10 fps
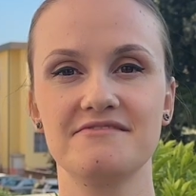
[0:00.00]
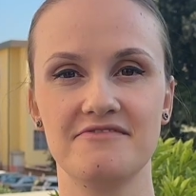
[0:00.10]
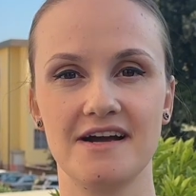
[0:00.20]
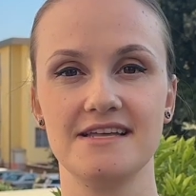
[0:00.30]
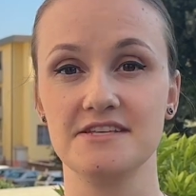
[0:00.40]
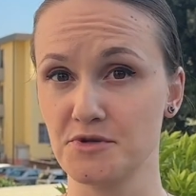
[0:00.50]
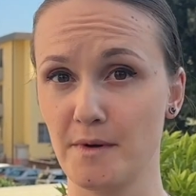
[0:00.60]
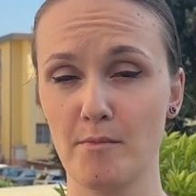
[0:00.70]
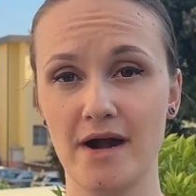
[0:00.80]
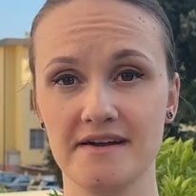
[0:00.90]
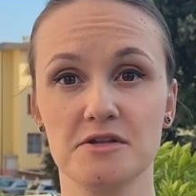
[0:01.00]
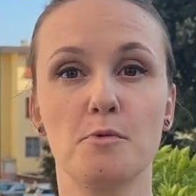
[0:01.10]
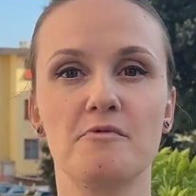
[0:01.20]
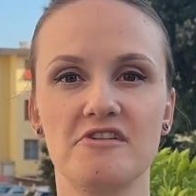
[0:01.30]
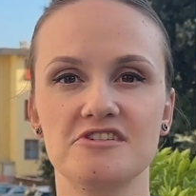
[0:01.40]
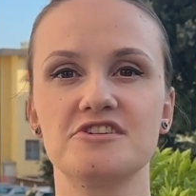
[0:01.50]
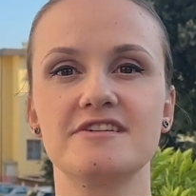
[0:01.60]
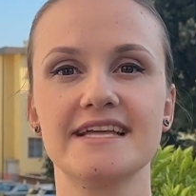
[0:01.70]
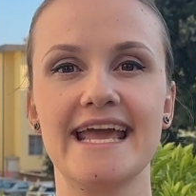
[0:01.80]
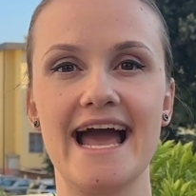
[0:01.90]
find the supermarket
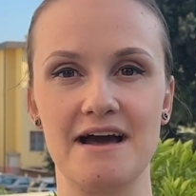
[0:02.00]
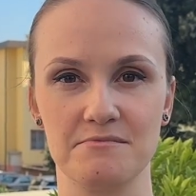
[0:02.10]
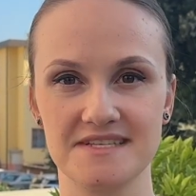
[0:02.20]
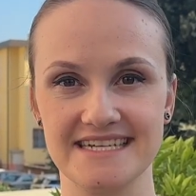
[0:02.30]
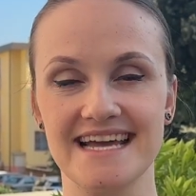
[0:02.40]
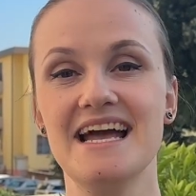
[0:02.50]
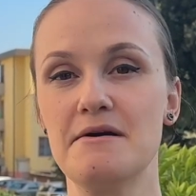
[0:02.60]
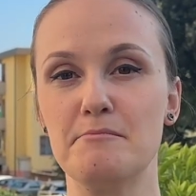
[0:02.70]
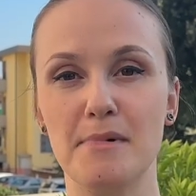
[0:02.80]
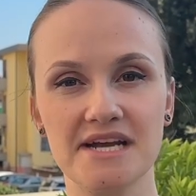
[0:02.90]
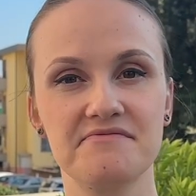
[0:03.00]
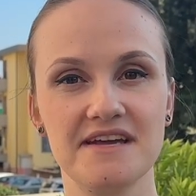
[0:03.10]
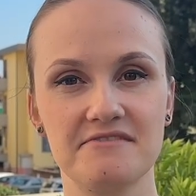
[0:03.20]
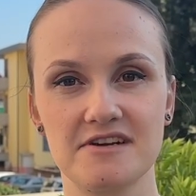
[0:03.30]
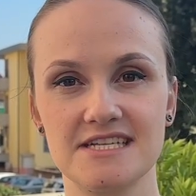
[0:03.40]
virtually empty. My favorite